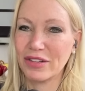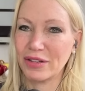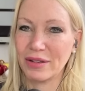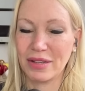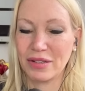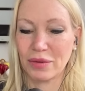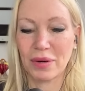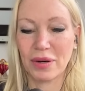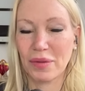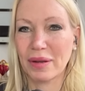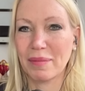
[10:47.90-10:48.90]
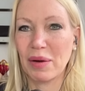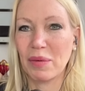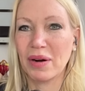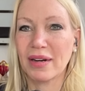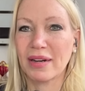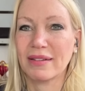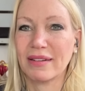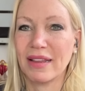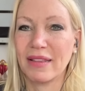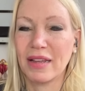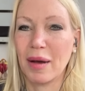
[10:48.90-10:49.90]
the Zorro thing might work
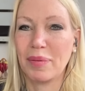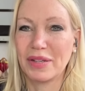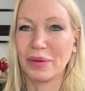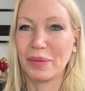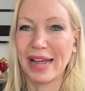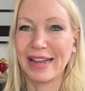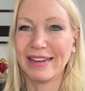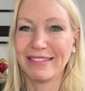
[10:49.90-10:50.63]
in the opposite way.